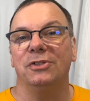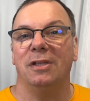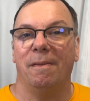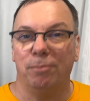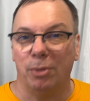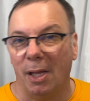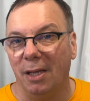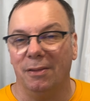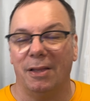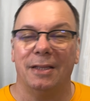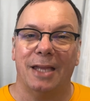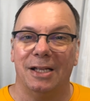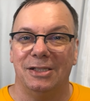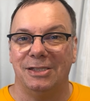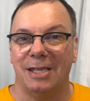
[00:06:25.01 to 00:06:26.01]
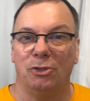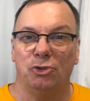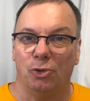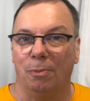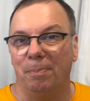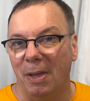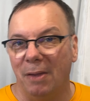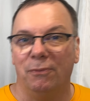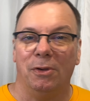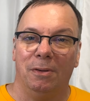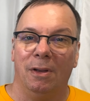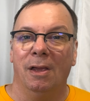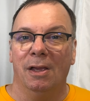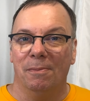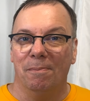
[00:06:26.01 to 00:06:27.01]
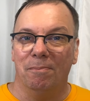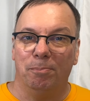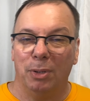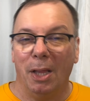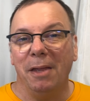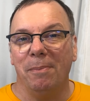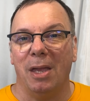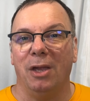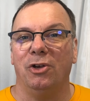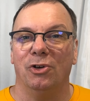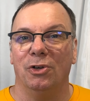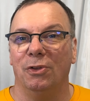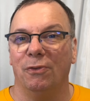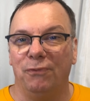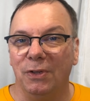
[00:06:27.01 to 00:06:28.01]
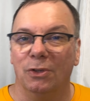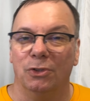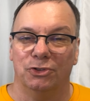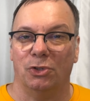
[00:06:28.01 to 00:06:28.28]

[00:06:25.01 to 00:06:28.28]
and they're playing like that central pivot playmaker in the field.